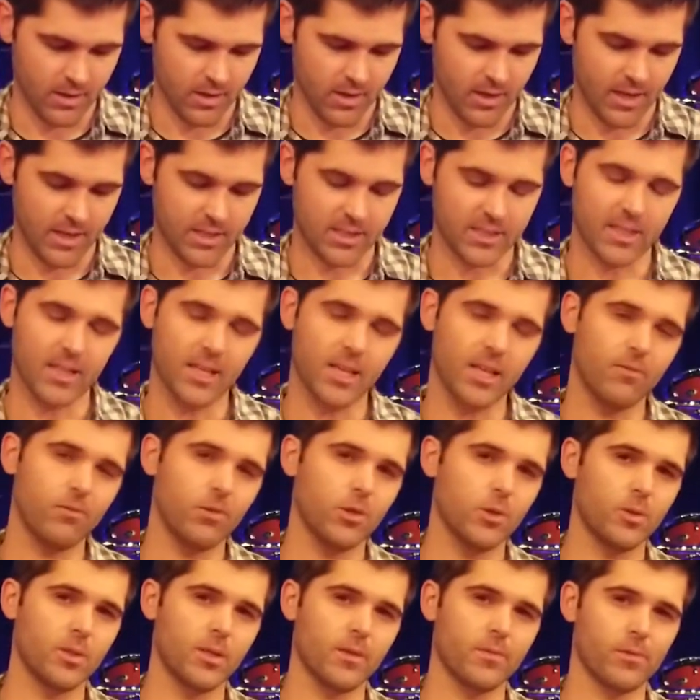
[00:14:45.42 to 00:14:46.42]
It's going to give you
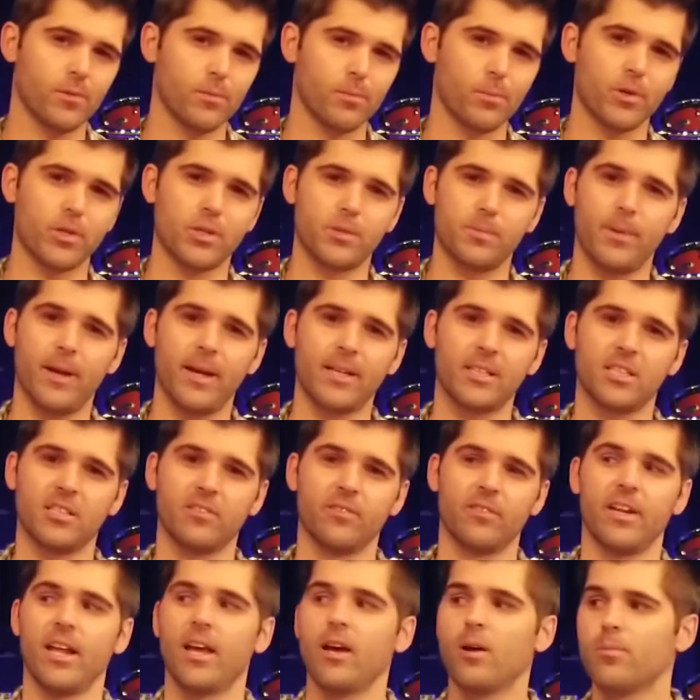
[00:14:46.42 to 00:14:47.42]
a different perspective
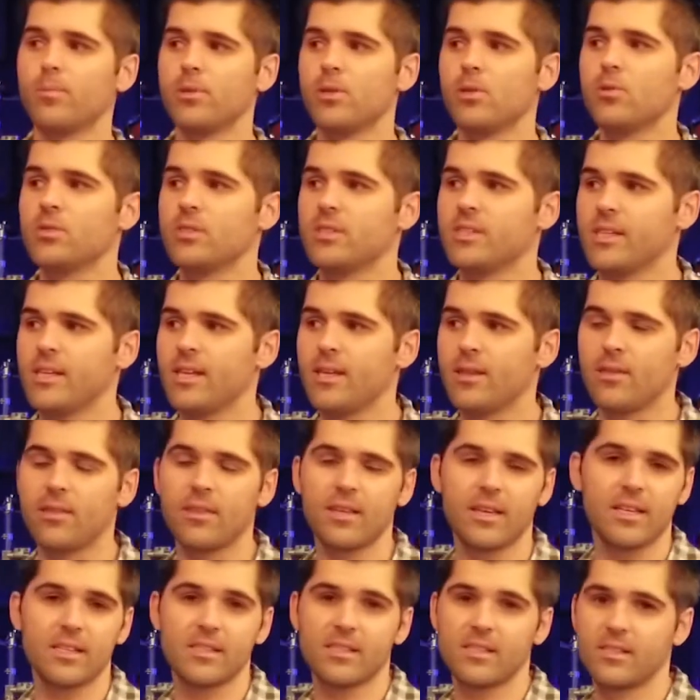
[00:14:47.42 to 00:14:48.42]
and help you see
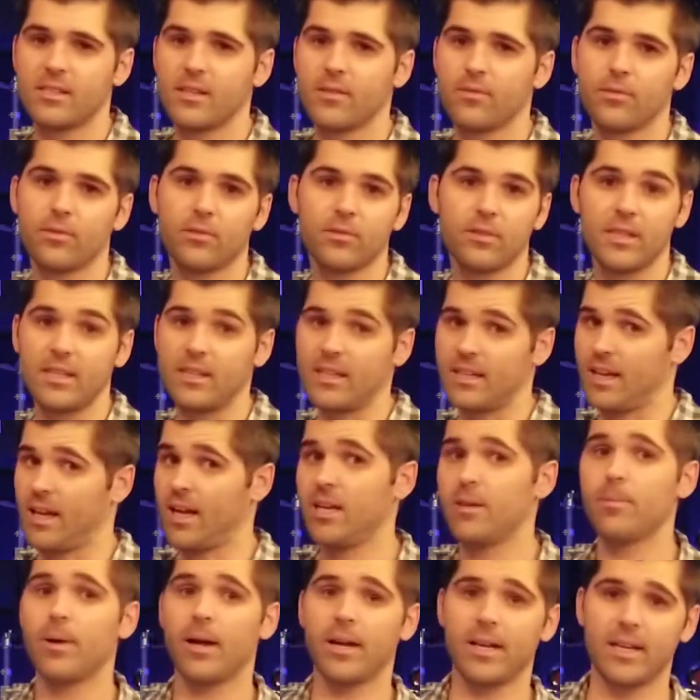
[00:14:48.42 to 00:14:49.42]
things differently than
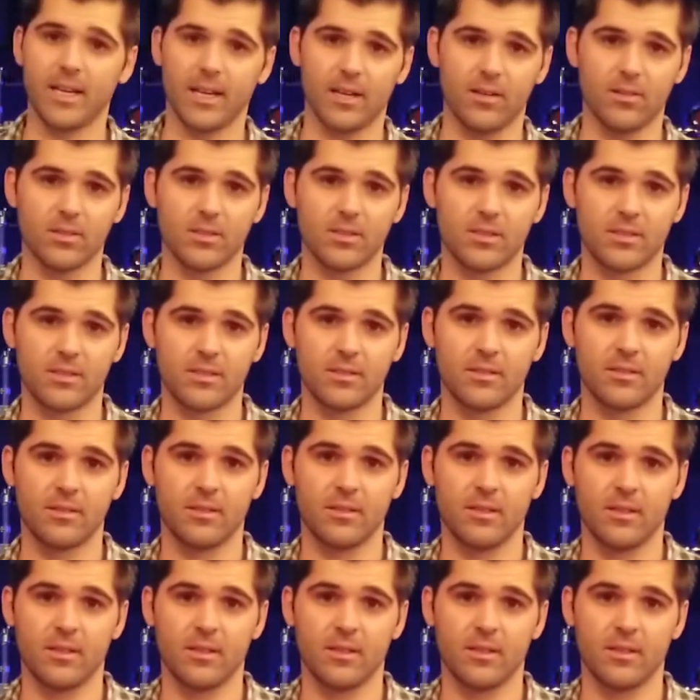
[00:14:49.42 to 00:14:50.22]
anybody else.